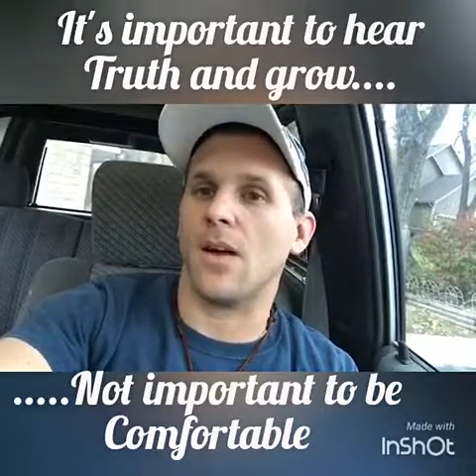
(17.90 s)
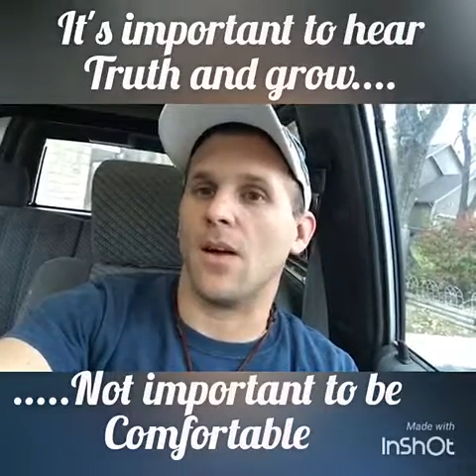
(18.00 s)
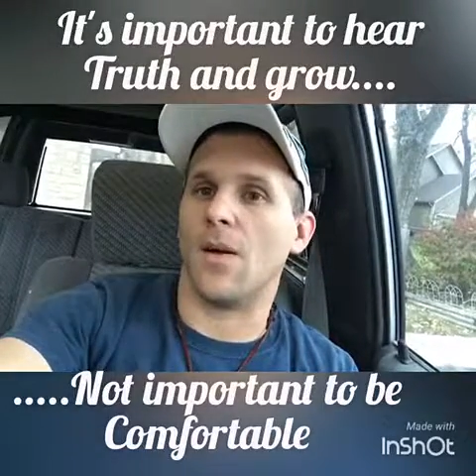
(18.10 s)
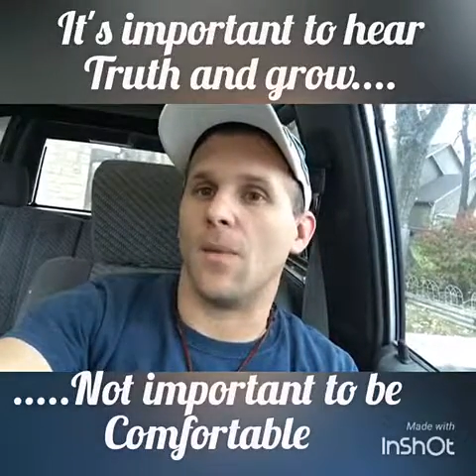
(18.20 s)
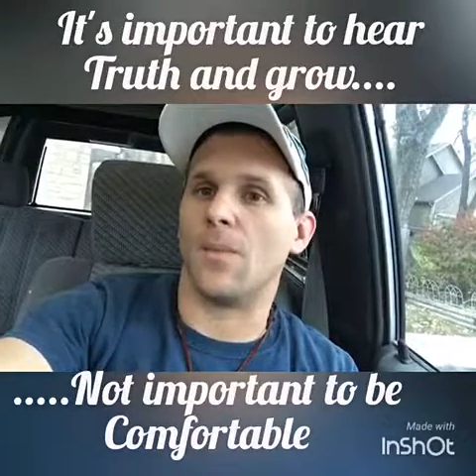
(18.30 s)

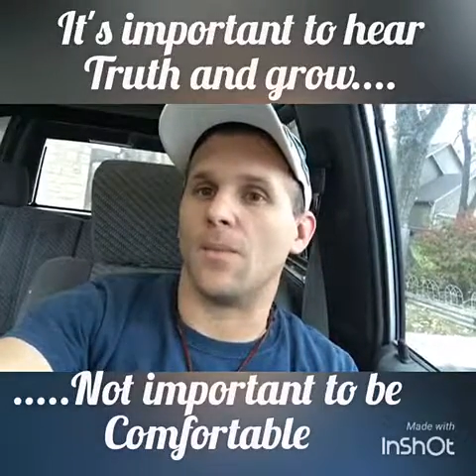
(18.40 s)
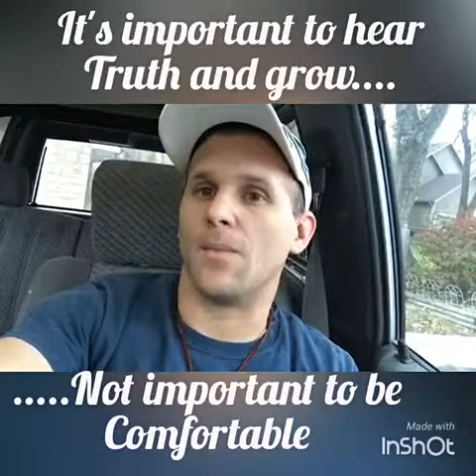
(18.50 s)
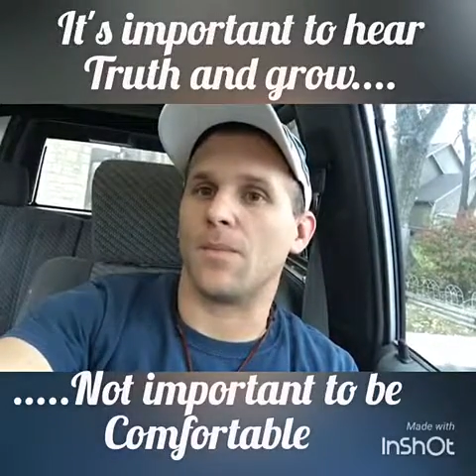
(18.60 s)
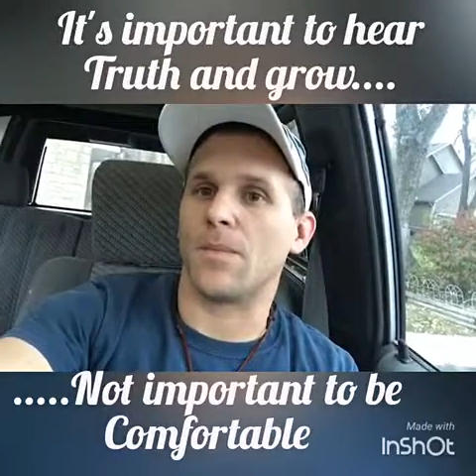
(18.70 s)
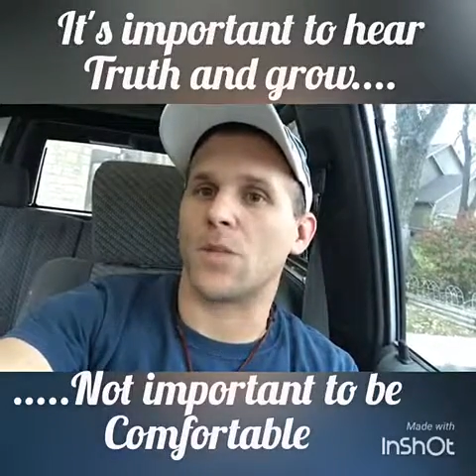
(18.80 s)
um,
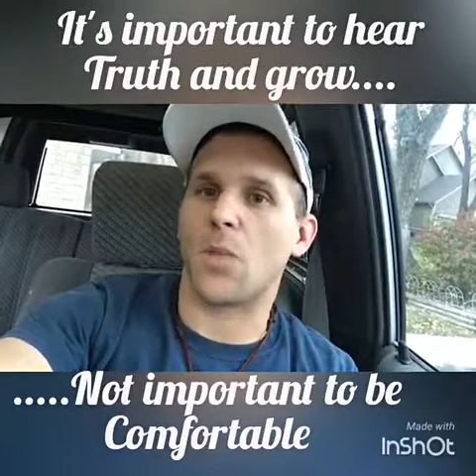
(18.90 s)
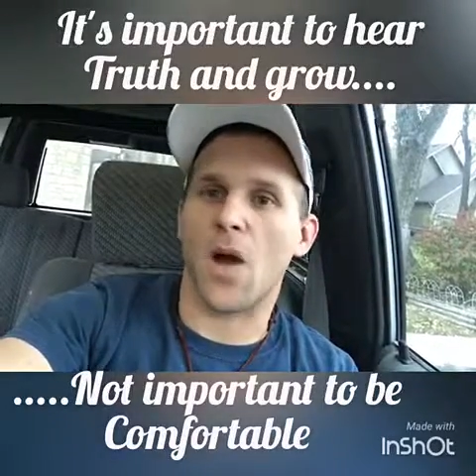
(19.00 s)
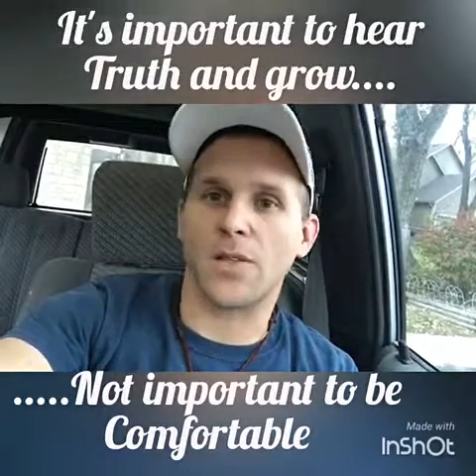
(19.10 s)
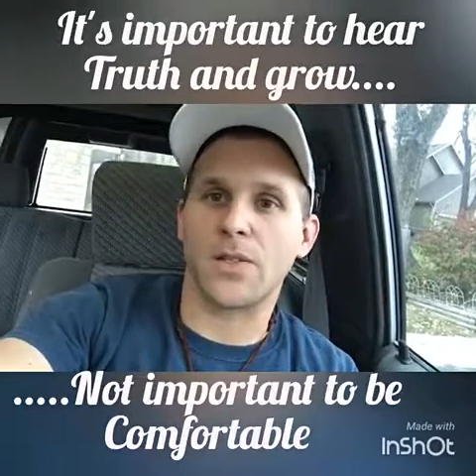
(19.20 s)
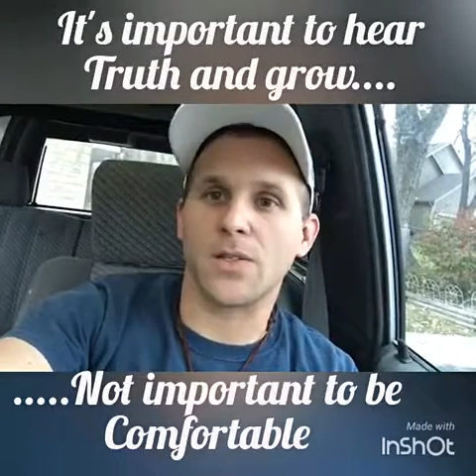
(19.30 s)

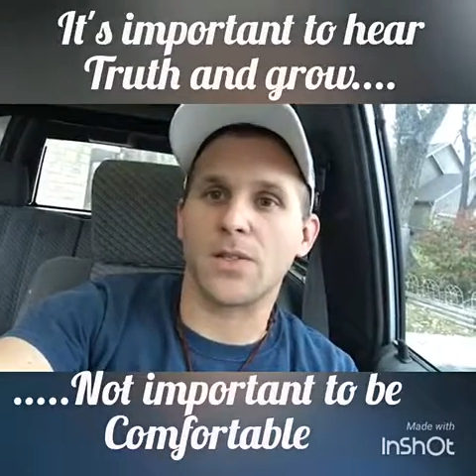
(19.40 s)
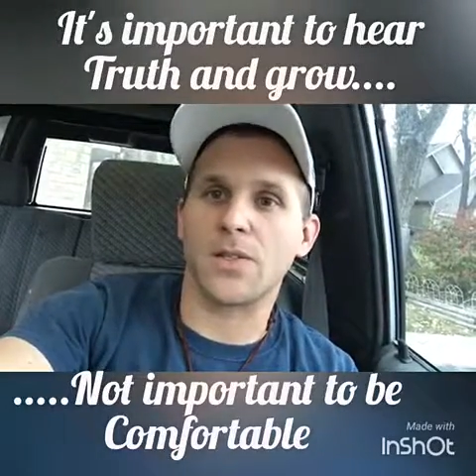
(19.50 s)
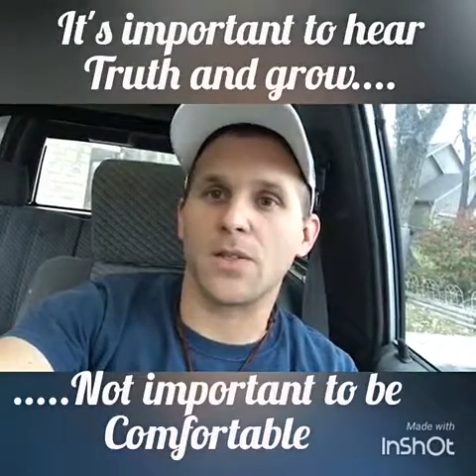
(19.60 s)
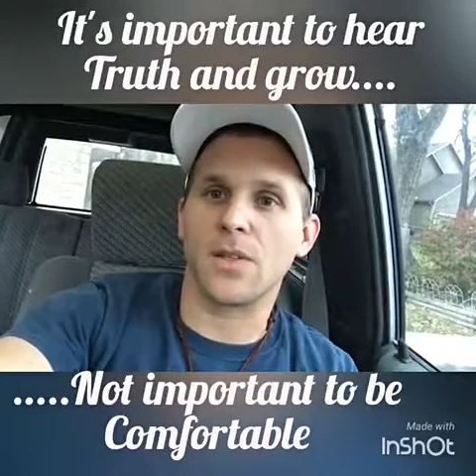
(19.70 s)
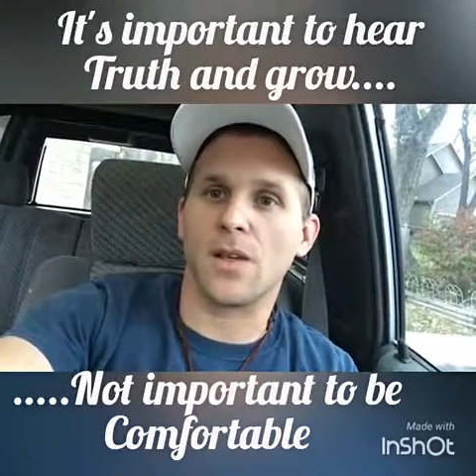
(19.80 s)

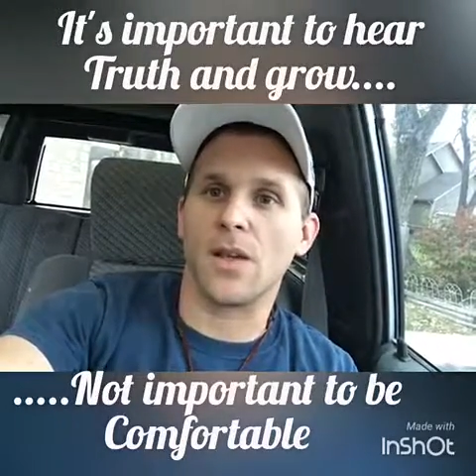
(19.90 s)
sponsors,